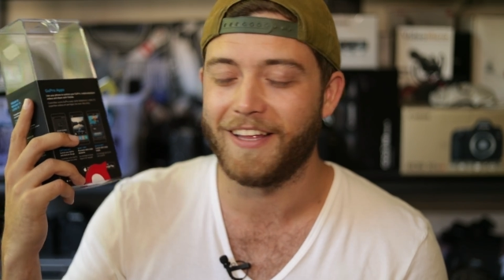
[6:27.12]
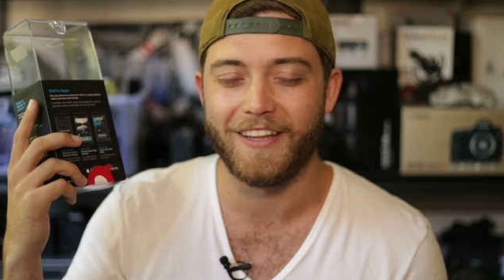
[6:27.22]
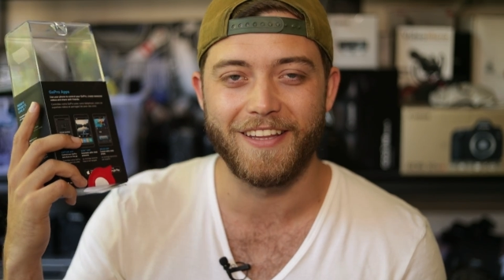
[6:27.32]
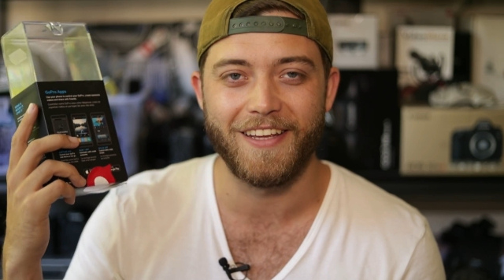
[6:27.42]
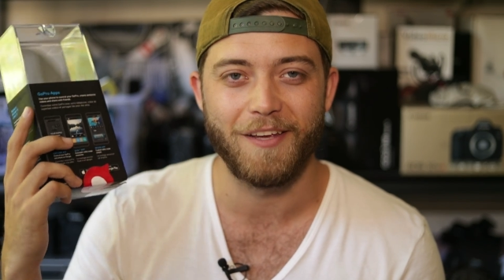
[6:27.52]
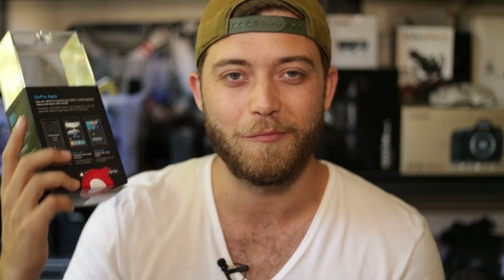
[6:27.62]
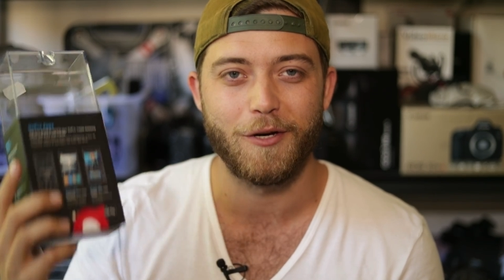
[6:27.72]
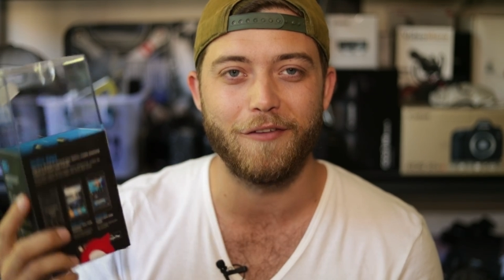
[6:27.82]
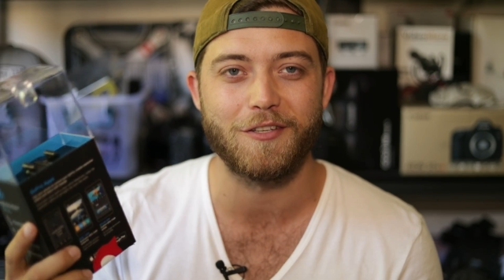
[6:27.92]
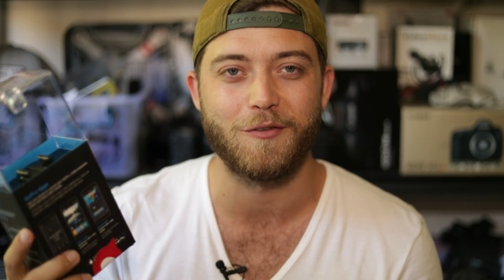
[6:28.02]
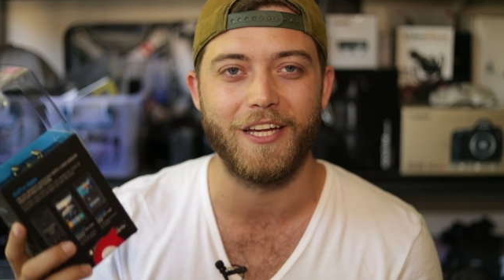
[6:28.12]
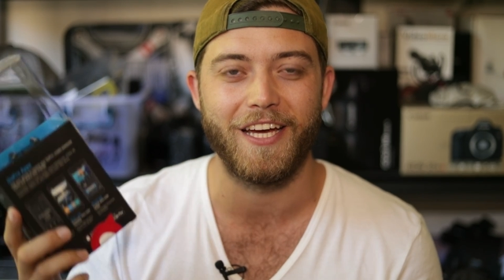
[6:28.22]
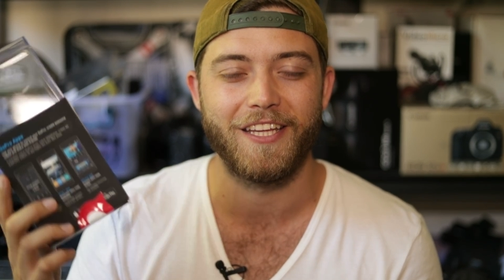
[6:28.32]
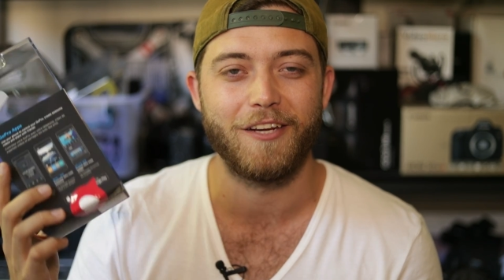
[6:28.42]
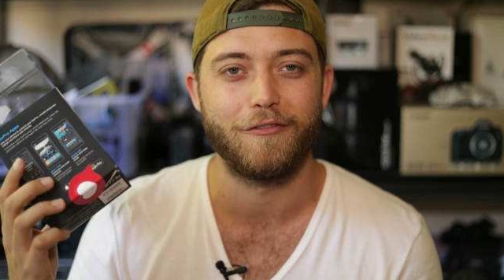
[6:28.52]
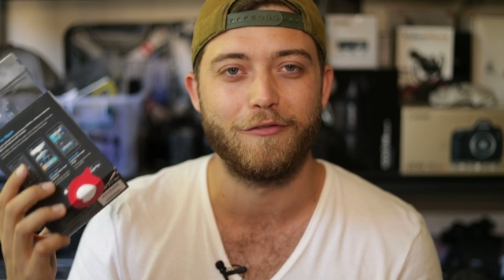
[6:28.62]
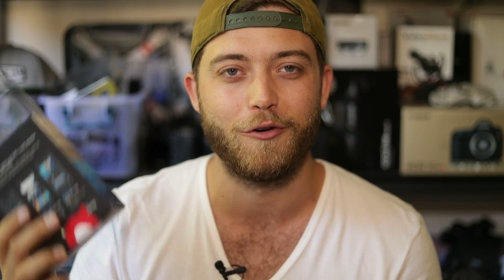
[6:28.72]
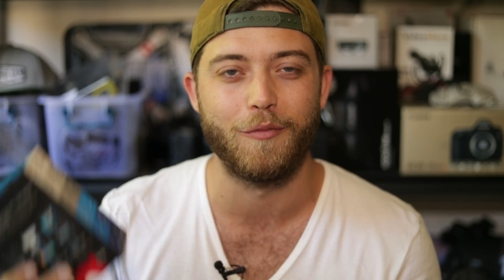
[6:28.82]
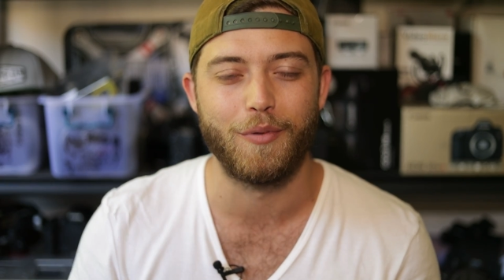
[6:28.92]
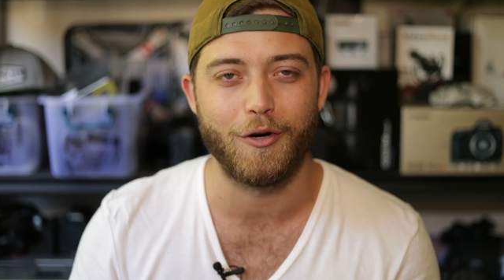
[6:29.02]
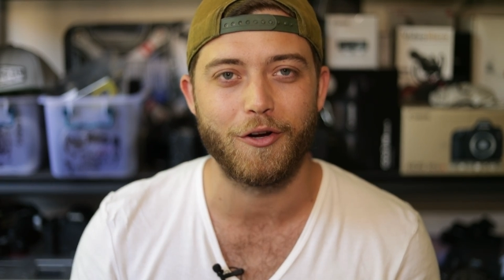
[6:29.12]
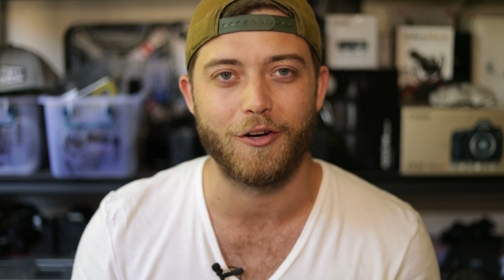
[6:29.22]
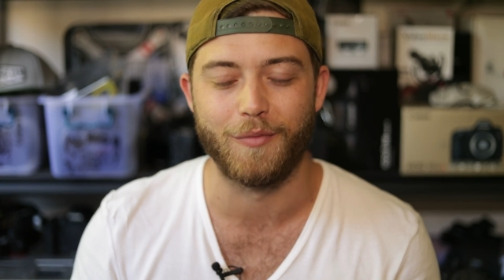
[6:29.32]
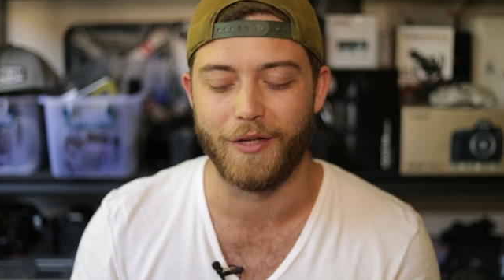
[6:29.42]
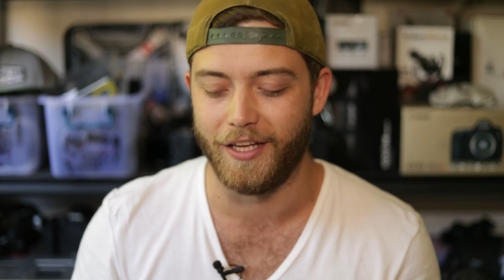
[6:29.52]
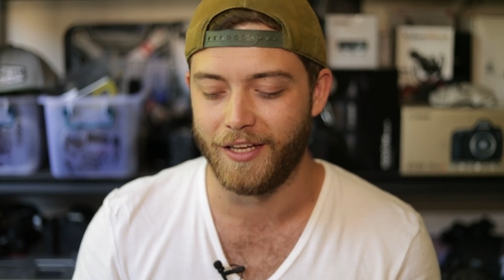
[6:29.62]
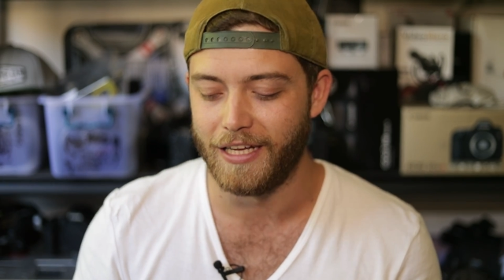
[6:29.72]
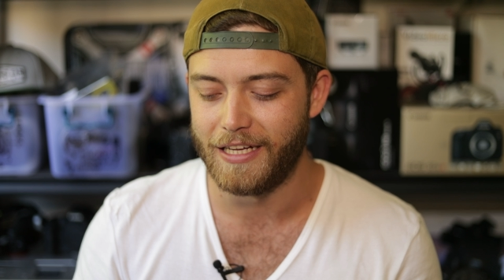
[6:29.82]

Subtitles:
the previous one I had, the Hero 4, broke on me.